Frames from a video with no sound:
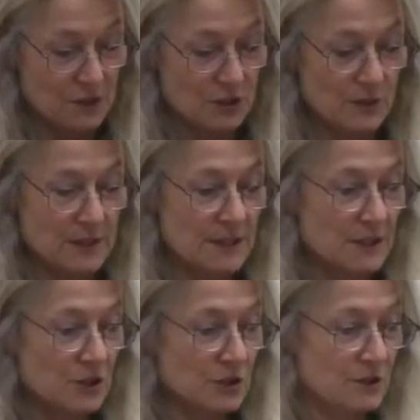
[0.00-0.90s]
two
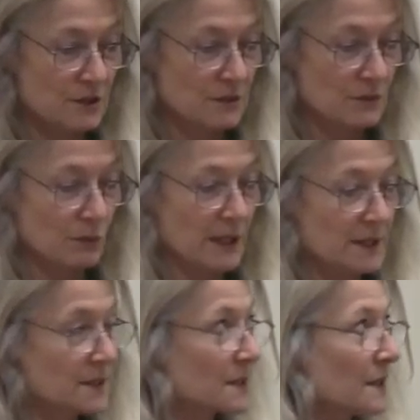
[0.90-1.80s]
extension
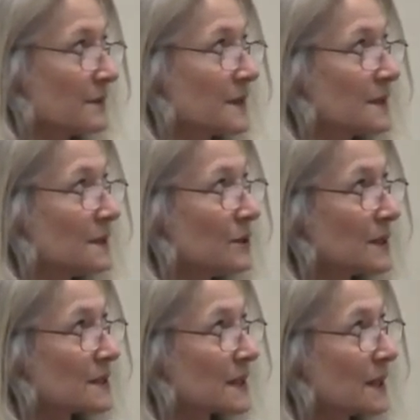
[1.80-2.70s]
wings of the U.S.